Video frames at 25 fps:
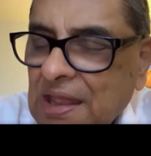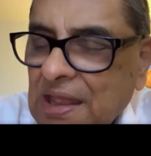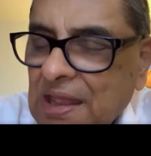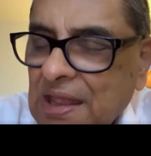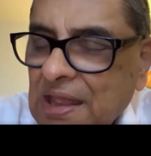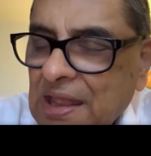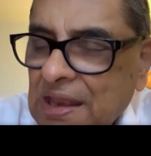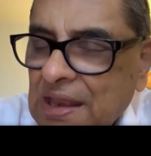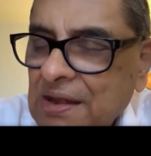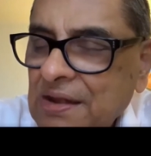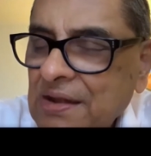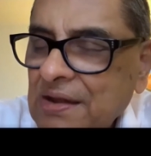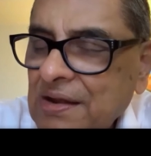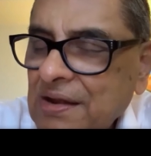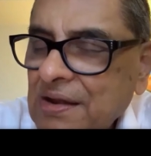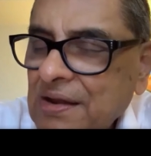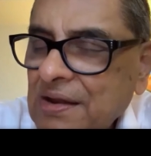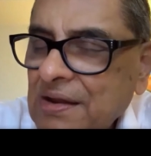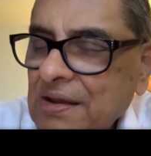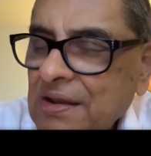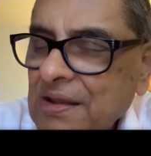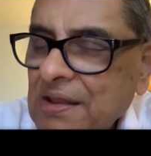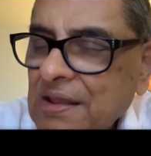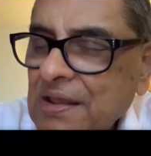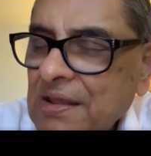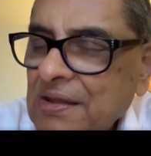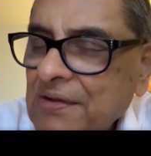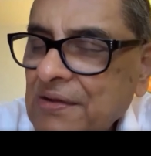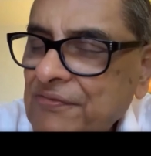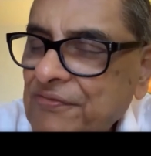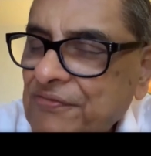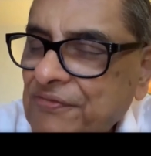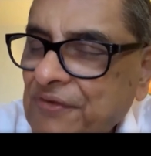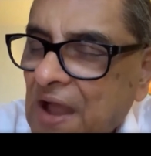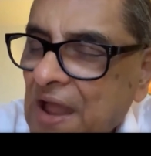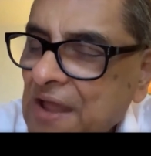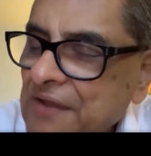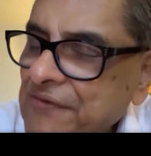in
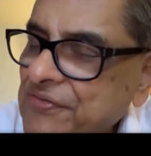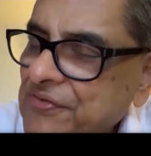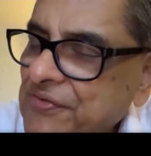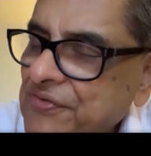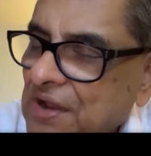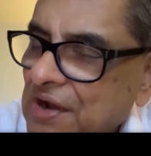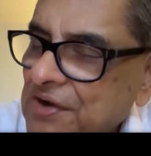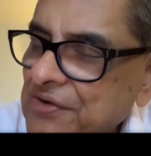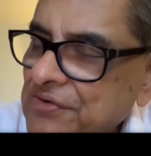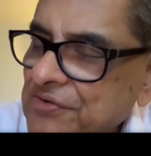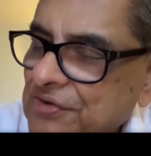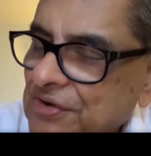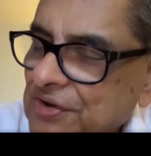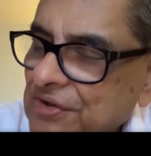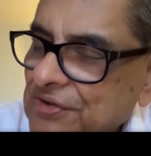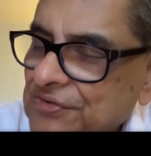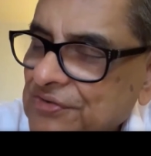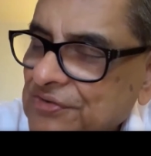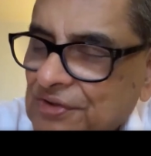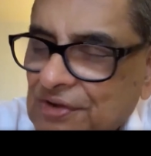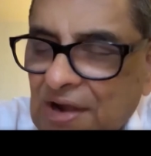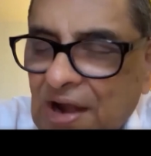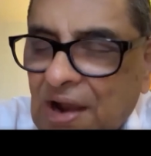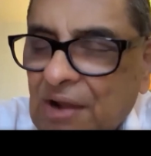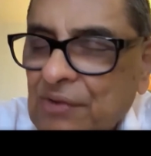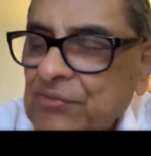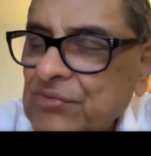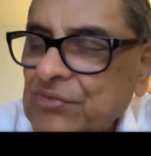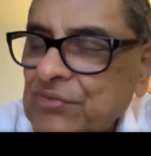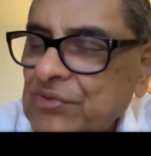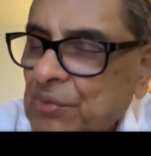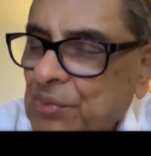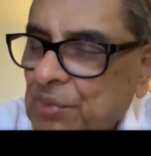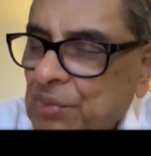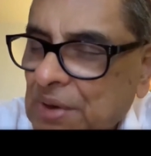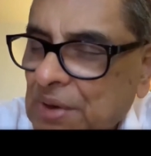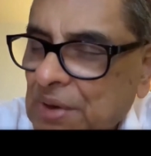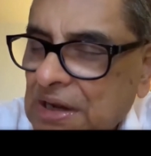5 countries around
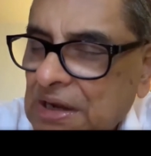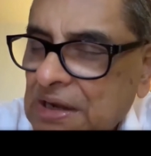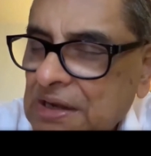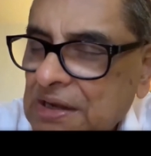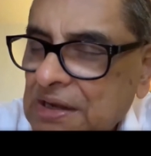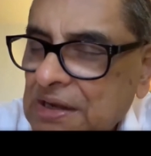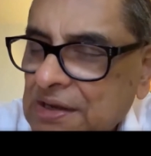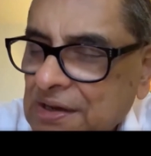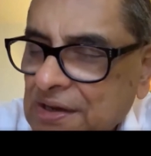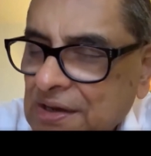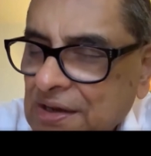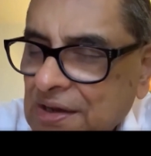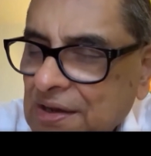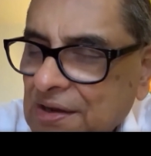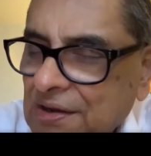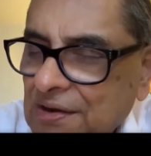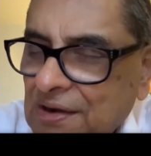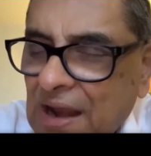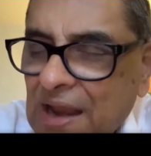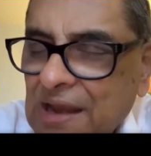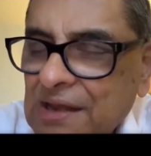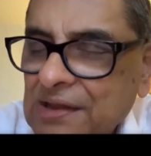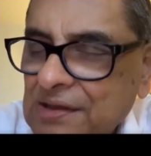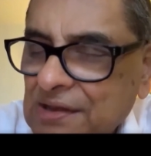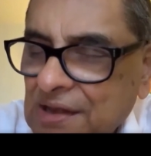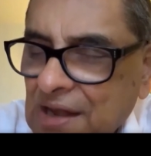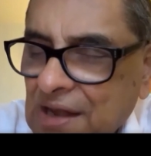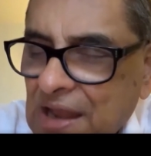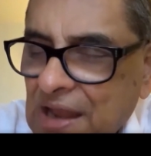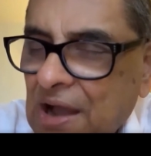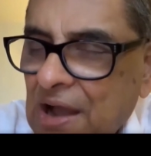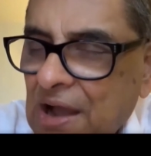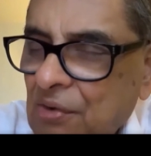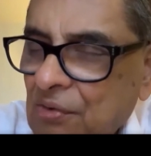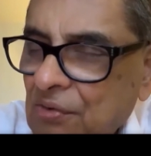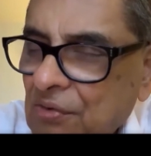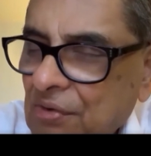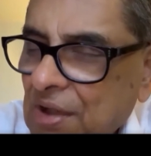the world right
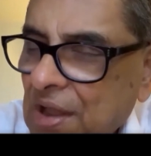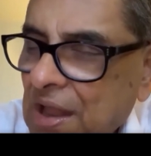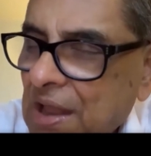now.